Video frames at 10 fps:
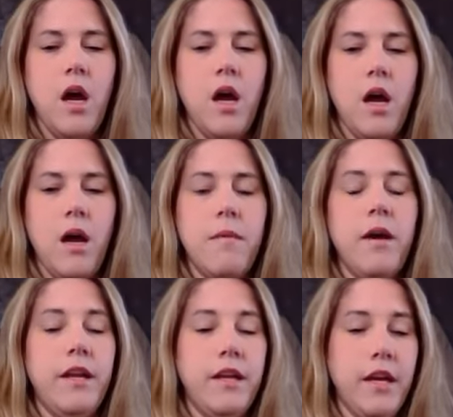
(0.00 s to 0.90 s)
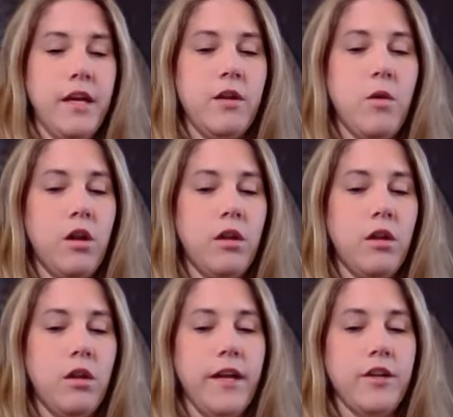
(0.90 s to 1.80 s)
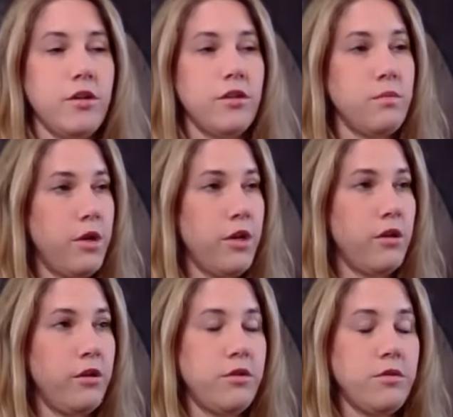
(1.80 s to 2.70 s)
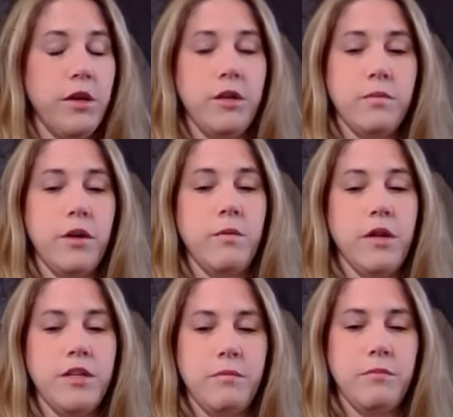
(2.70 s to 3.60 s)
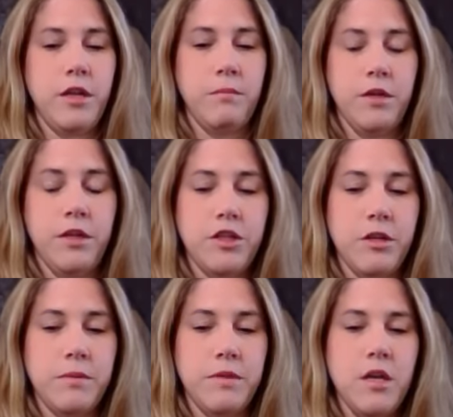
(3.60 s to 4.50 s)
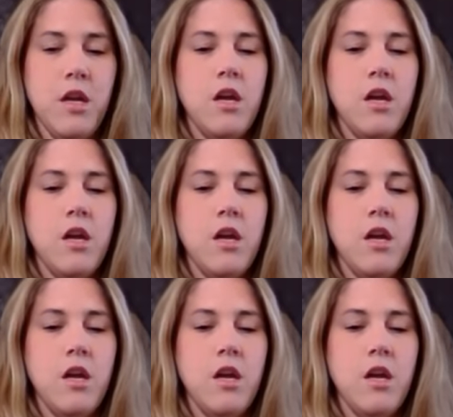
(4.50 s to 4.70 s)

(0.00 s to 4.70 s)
And again, qualifying shows would include 2021 TIP championships.